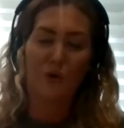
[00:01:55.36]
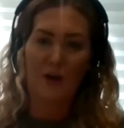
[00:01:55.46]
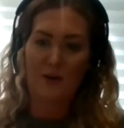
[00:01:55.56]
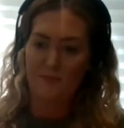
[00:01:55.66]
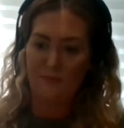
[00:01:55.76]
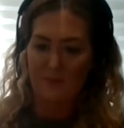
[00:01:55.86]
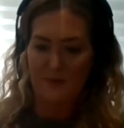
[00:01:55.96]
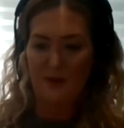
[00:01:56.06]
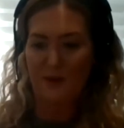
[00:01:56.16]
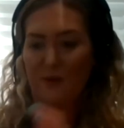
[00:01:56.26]
Um,
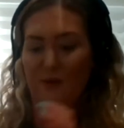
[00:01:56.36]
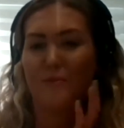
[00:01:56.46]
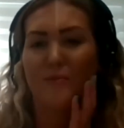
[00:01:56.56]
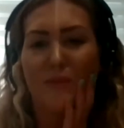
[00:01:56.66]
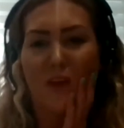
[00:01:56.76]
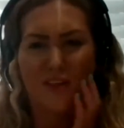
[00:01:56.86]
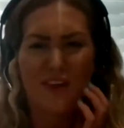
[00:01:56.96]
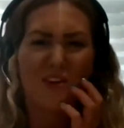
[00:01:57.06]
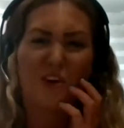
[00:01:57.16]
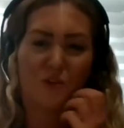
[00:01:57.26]
so I
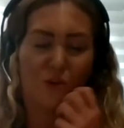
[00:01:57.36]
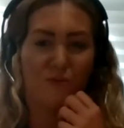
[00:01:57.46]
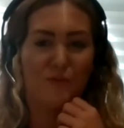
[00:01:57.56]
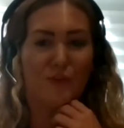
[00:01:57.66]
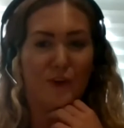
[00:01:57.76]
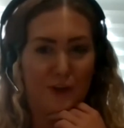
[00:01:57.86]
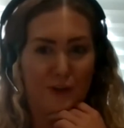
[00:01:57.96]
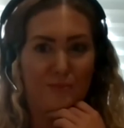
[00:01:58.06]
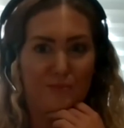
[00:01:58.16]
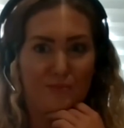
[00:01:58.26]
think I'd gone
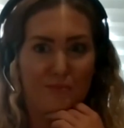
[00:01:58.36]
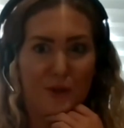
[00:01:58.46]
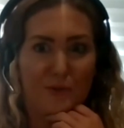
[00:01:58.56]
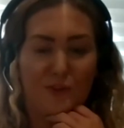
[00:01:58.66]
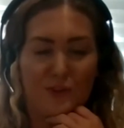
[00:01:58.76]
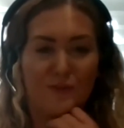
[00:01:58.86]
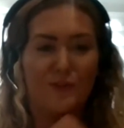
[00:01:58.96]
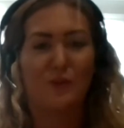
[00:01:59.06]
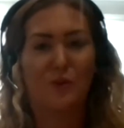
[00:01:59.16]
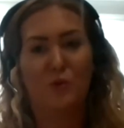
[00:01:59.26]
through most of
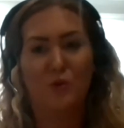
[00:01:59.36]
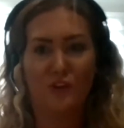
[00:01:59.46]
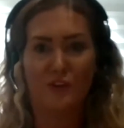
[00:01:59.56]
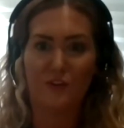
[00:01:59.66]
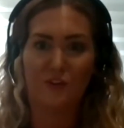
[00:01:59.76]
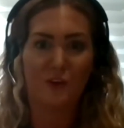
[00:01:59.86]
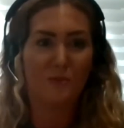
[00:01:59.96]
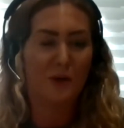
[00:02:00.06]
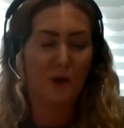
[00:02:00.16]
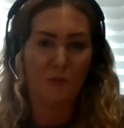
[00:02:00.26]
school just
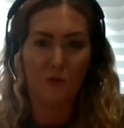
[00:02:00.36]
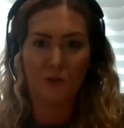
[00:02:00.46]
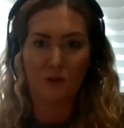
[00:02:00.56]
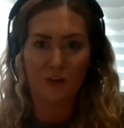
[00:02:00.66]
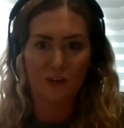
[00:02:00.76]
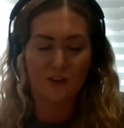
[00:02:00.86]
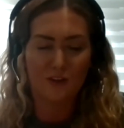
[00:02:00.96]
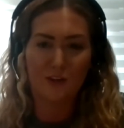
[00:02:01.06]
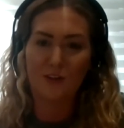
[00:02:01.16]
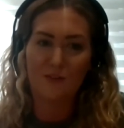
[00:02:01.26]
assuming I would go to
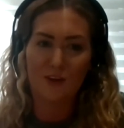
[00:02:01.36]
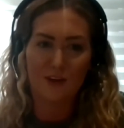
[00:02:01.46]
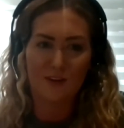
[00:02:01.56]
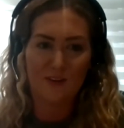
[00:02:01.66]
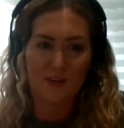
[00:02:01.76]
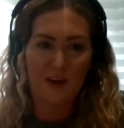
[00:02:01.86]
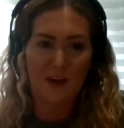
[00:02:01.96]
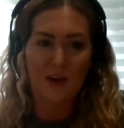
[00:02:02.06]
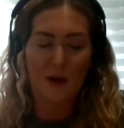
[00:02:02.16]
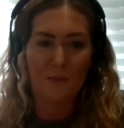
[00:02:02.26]

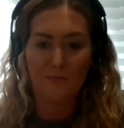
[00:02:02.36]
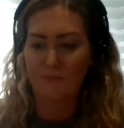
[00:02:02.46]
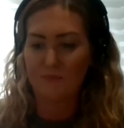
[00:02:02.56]
university. Um,